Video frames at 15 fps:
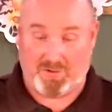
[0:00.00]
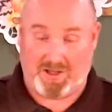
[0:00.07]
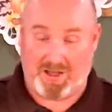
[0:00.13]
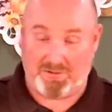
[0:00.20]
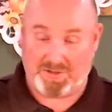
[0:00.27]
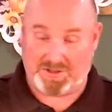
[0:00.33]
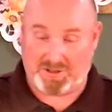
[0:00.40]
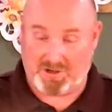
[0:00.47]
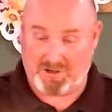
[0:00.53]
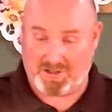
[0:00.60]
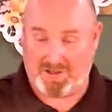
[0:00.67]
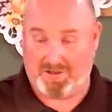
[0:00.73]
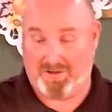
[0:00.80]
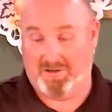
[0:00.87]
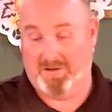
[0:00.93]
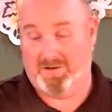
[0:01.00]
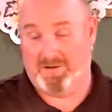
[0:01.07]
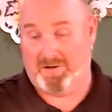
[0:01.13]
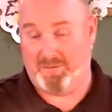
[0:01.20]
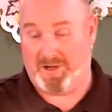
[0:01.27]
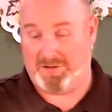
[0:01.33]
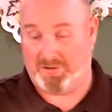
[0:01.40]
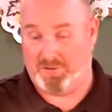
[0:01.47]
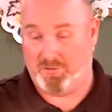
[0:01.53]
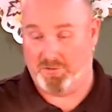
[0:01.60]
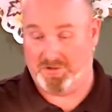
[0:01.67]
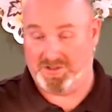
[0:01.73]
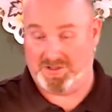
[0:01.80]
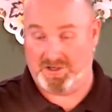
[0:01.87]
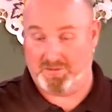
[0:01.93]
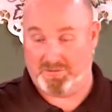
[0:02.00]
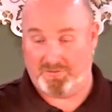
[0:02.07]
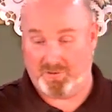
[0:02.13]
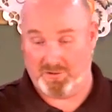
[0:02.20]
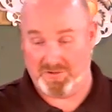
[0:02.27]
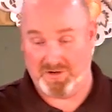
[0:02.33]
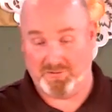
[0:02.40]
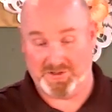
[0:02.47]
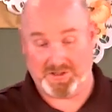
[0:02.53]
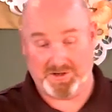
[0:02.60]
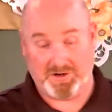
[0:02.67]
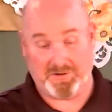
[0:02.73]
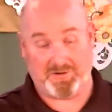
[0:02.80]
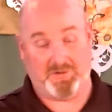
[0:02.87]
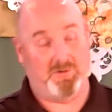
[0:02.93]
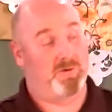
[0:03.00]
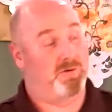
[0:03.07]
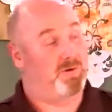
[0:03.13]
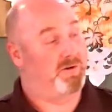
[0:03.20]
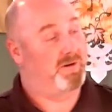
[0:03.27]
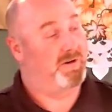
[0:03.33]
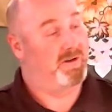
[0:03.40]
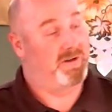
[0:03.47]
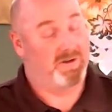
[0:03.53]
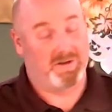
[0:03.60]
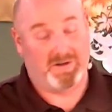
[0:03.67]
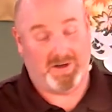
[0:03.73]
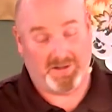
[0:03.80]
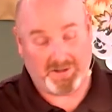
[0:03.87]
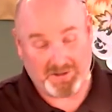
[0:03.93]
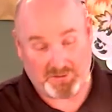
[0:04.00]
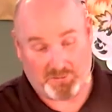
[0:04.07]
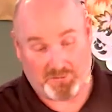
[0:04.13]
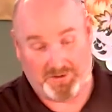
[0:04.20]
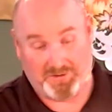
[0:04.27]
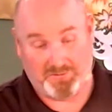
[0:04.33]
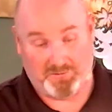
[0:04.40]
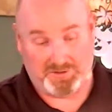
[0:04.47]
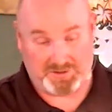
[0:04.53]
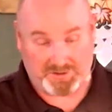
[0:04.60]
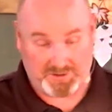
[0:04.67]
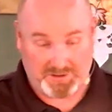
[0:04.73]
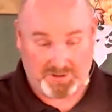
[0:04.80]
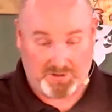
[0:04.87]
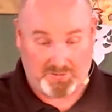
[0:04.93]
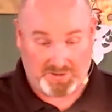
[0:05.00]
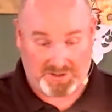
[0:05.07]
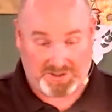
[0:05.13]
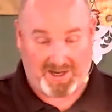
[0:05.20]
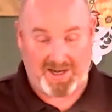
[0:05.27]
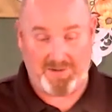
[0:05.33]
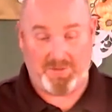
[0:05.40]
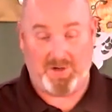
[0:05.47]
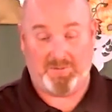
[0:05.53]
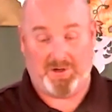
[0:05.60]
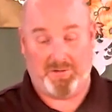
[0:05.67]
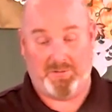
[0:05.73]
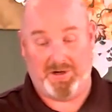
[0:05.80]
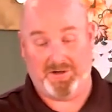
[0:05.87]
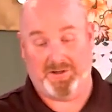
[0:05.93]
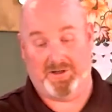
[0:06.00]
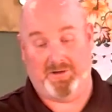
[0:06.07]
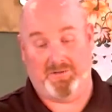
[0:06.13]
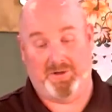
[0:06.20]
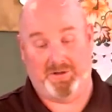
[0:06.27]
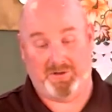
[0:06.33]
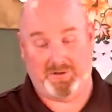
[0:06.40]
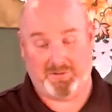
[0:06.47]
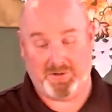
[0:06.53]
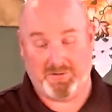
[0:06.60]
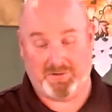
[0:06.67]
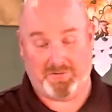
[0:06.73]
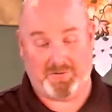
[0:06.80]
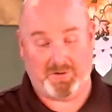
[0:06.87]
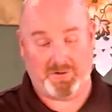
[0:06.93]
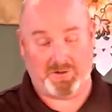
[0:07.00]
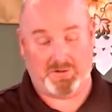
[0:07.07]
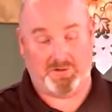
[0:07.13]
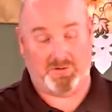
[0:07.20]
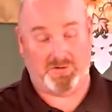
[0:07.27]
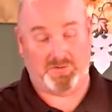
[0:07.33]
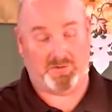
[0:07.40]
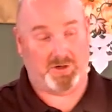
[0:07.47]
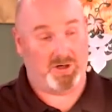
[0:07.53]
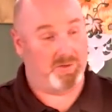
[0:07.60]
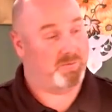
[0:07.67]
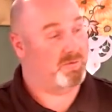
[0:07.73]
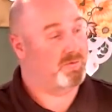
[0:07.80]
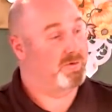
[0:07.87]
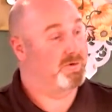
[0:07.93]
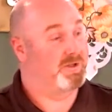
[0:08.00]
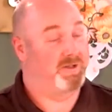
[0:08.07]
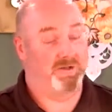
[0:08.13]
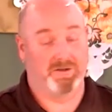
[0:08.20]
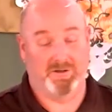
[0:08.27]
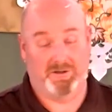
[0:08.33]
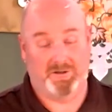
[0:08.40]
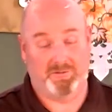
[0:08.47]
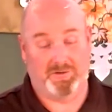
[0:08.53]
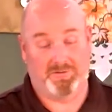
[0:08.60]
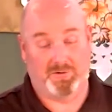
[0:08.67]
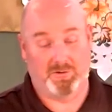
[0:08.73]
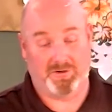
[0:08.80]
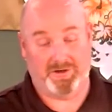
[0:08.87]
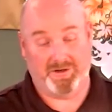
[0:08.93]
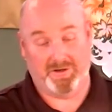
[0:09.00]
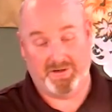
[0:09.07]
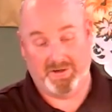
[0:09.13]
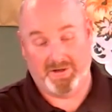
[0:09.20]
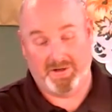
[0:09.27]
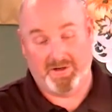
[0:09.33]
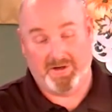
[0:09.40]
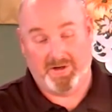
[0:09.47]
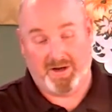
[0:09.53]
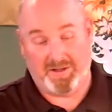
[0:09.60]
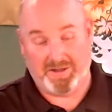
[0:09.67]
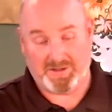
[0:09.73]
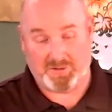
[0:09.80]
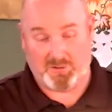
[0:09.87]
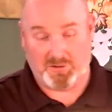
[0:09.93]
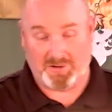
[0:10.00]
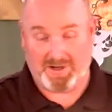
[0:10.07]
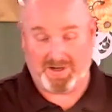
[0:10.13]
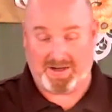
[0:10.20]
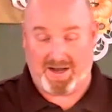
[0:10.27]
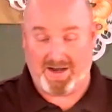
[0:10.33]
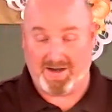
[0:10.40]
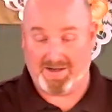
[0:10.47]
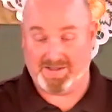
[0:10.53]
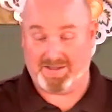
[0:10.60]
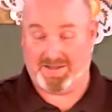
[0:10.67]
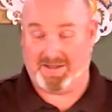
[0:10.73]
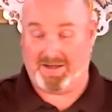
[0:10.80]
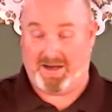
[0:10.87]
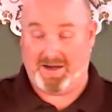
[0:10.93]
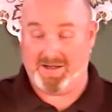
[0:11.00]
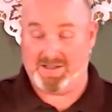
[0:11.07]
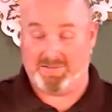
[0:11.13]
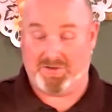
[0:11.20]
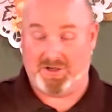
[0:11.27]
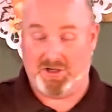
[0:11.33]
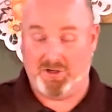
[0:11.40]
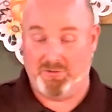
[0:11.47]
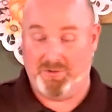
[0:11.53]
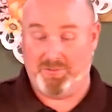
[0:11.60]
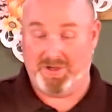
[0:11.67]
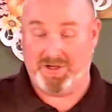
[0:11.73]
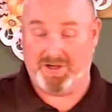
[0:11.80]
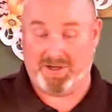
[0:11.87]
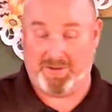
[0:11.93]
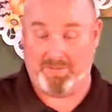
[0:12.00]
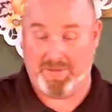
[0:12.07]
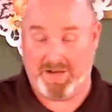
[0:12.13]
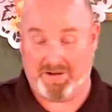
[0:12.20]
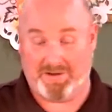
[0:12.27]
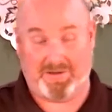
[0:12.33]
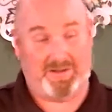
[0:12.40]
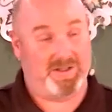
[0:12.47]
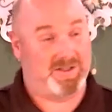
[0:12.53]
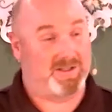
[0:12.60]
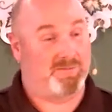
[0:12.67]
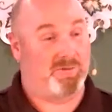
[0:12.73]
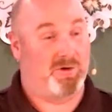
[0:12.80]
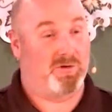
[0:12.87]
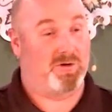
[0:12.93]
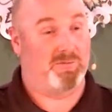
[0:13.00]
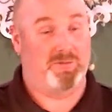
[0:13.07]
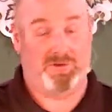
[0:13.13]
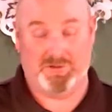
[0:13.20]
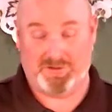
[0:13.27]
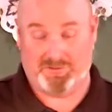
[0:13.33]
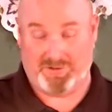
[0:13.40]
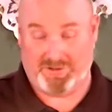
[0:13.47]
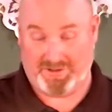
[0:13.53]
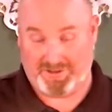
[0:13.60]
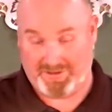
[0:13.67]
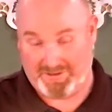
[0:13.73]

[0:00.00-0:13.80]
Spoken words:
I was talking about the horns, there before me was another horn, a little one, which came up among them. And the three of the first horns were uprooted before it. And this horn had eyes like the eyes of a human being and a mouth that spoke boastfully."